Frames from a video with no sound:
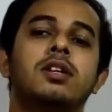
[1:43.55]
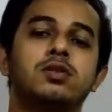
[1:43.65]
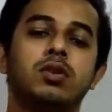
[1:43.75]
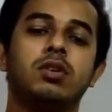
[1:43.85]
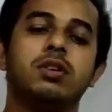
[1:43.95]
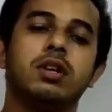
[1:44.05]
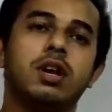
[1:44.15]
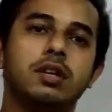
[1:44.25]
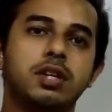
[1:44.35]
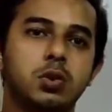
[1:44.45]
So
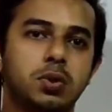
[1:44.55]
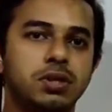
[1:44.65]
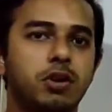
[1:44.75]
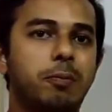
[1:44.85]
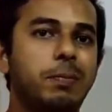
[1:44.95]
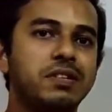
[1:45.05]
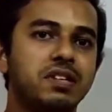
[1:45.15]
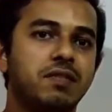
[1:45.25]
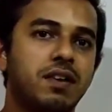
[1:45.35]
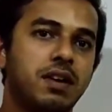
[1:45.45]
this was our
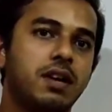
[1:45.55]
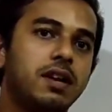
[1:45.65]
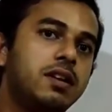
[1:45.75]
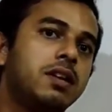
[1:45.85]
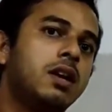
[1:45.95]
basic funda, right?